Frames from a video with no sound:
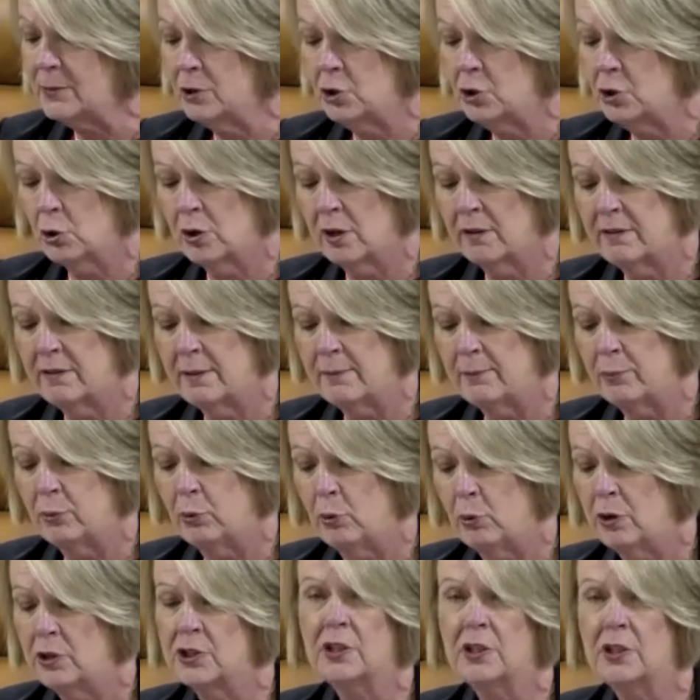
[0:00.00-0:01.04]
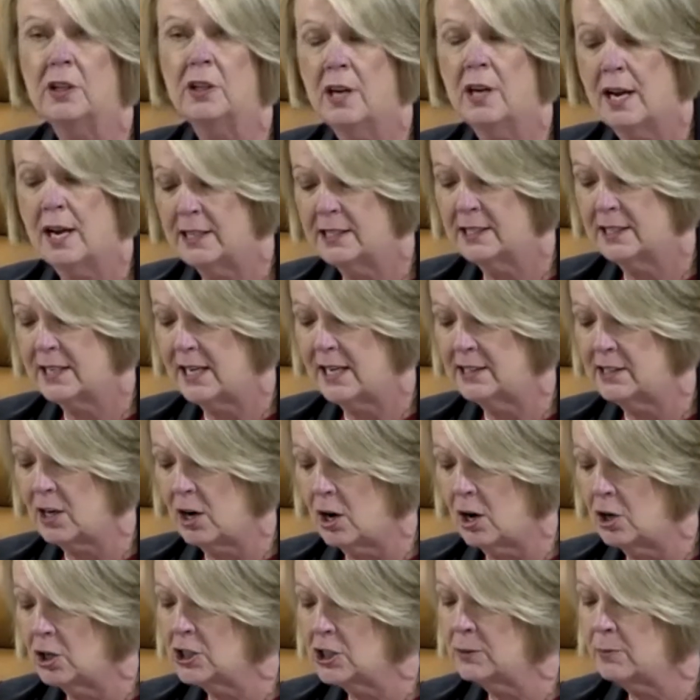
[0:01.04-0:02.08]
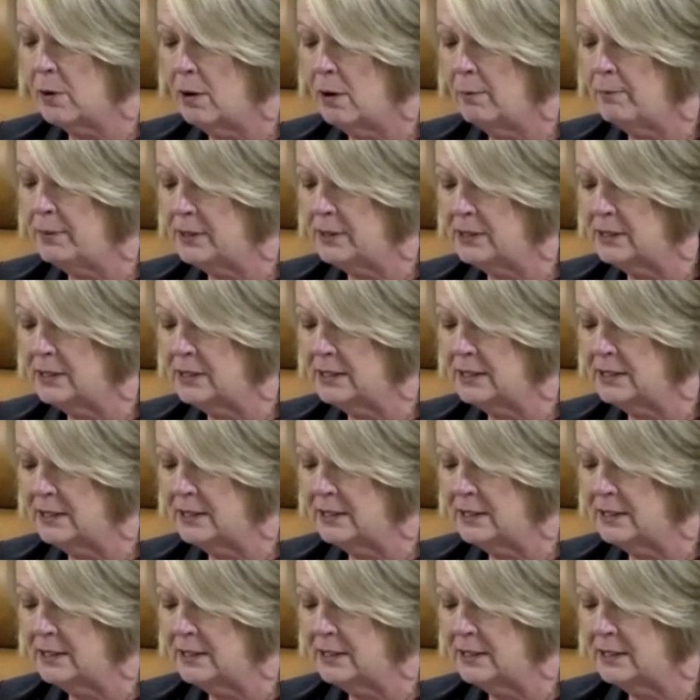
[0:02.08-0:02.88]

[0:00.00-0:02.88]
A vast majority of the employers in the United States are small